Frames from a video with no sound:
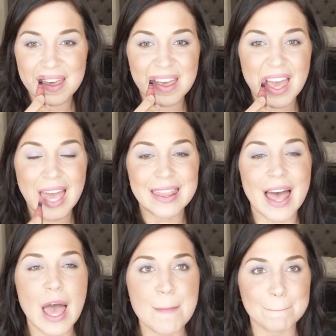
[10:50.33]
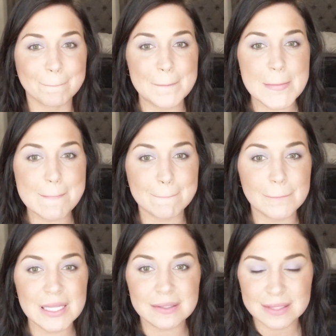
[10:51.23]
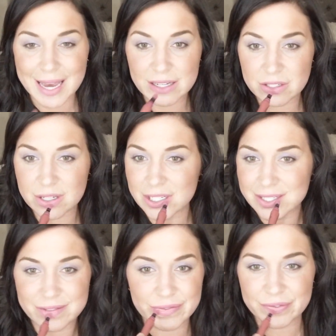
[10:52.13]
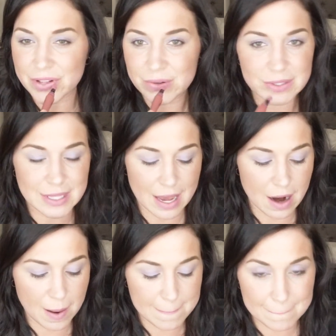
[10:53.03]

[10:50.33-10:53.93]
And that texture just floats there.